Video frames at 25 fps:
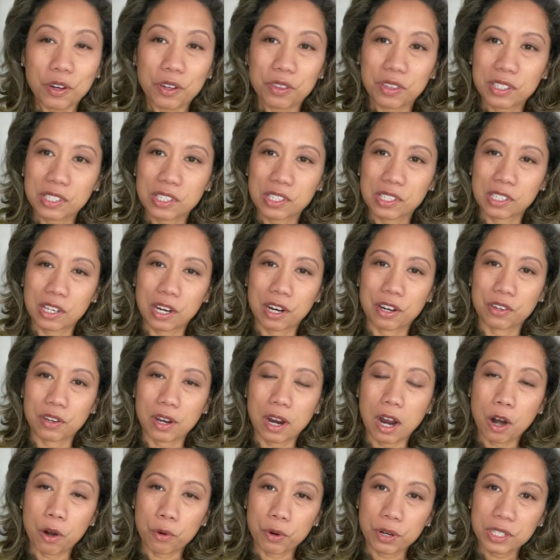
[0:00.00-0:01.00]
This is
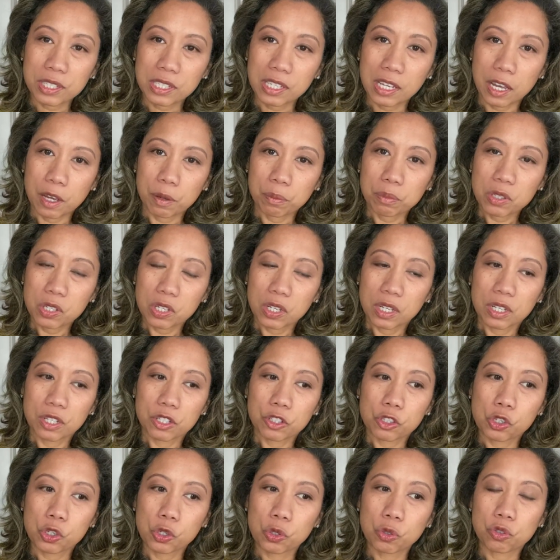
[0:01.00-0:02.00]
our attempt
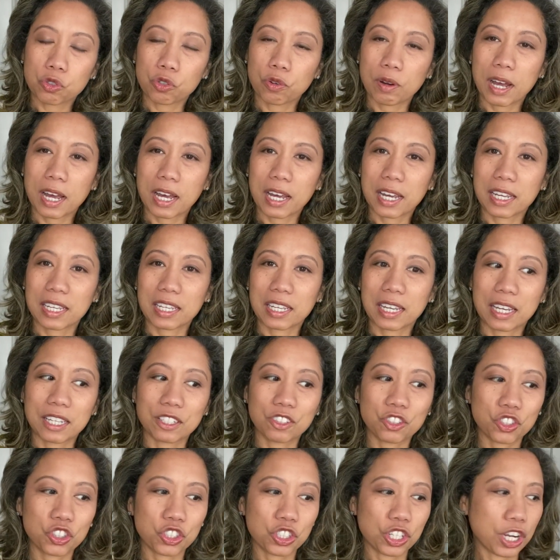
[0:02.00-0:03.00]
to try and
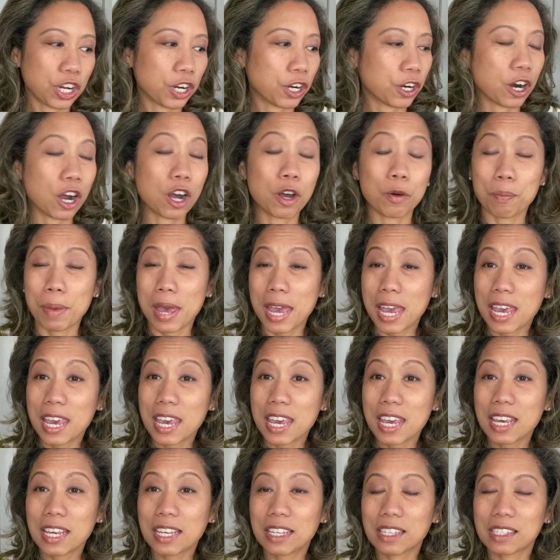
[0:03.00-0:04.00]
share our
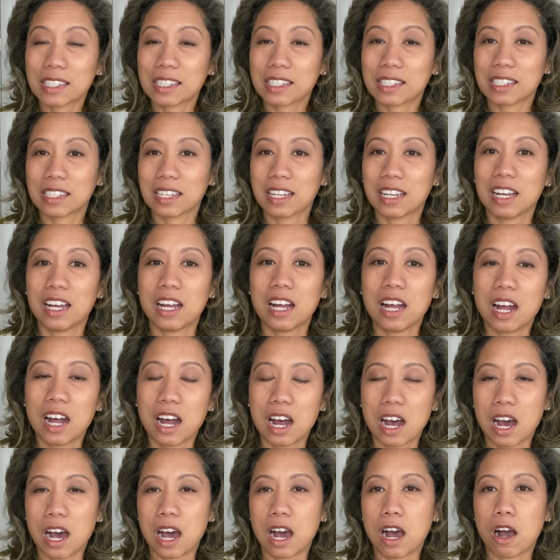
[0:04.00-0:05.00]
makes,
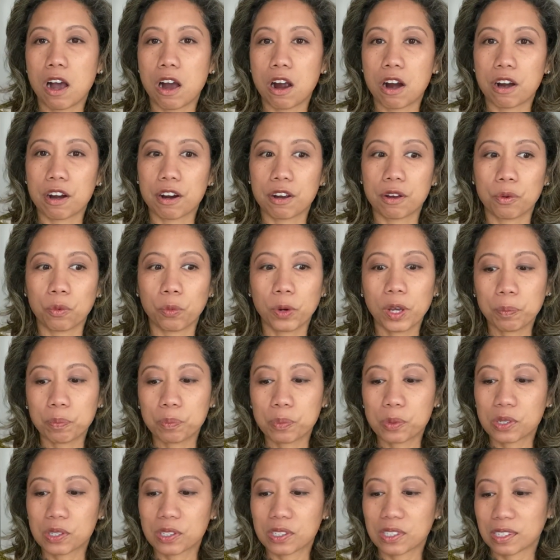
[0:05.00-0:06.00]
our
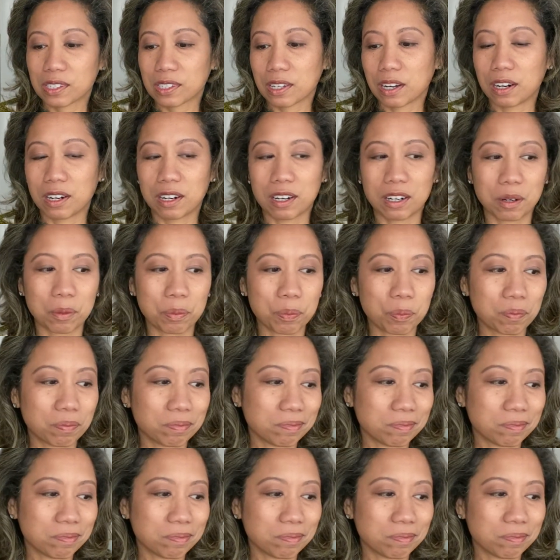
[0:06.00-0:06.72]
whips, our